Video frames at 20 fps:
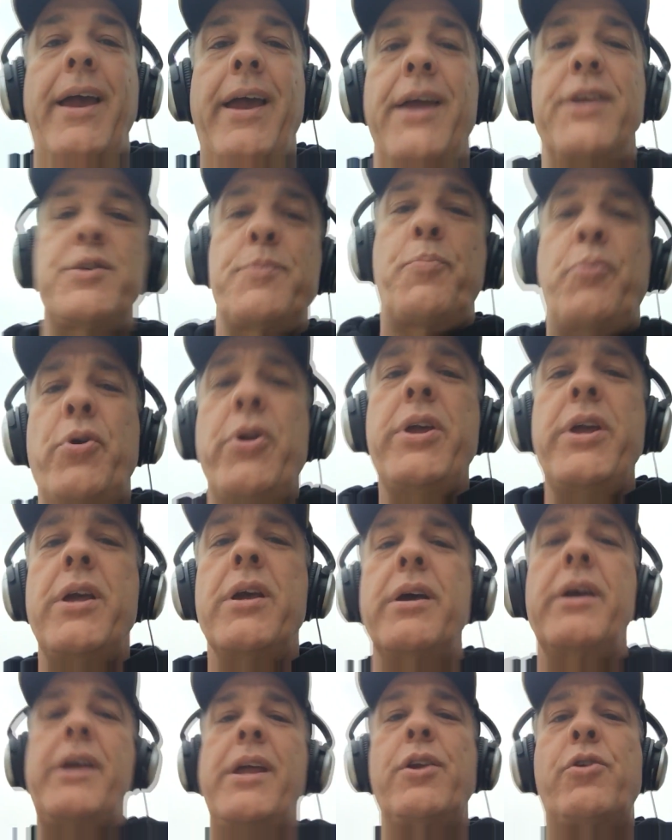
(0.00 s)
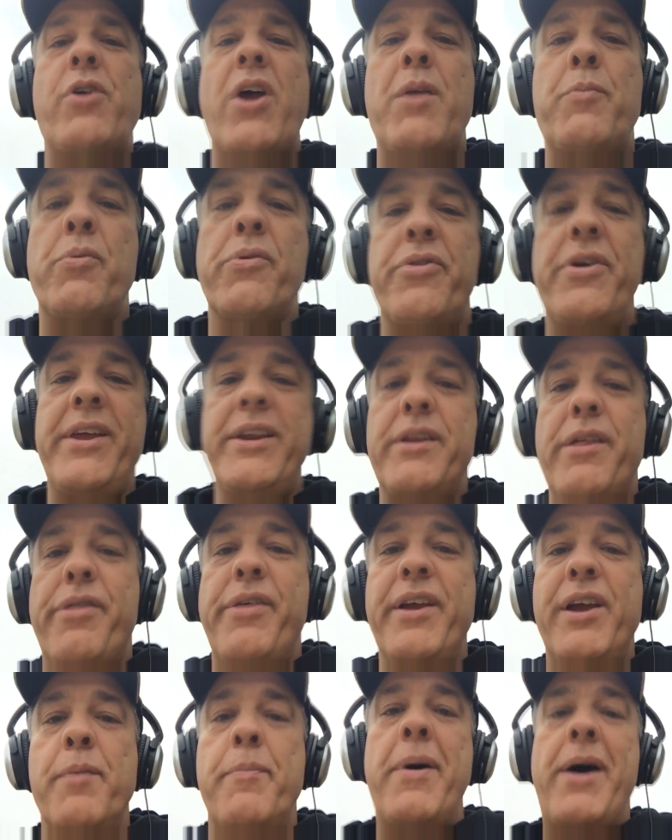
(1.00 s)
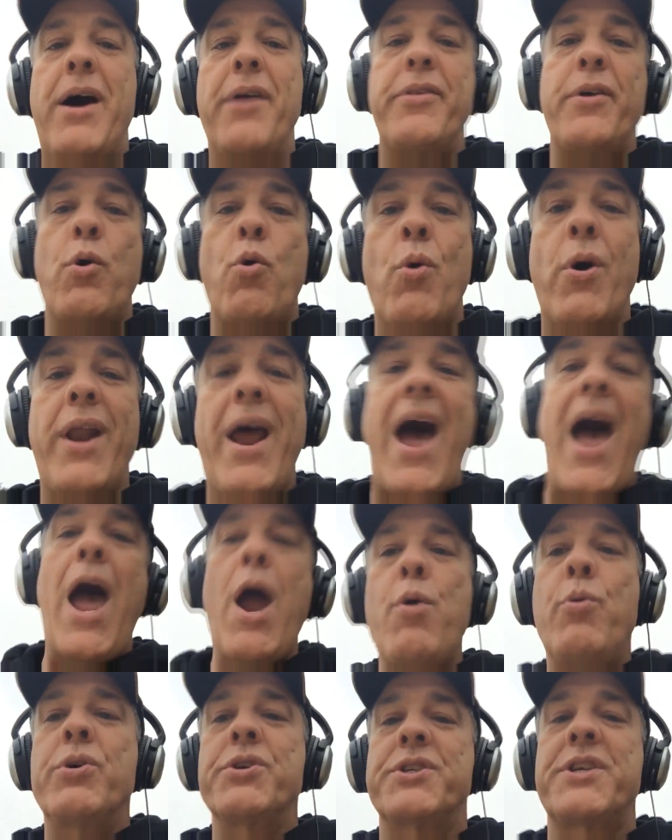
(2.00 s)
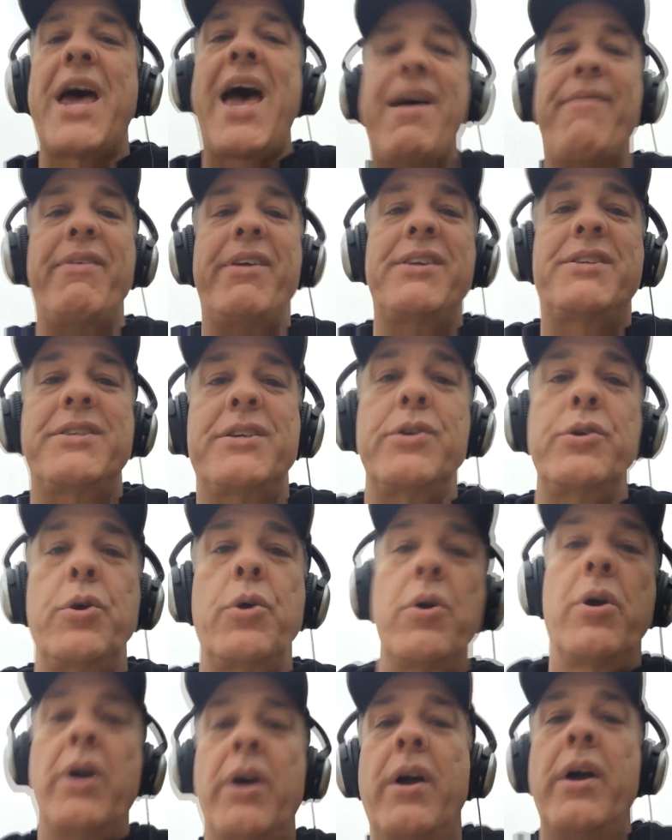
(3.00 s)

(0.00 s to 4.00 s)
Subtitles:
It's a pretty incredible thing to think about, that what I was having to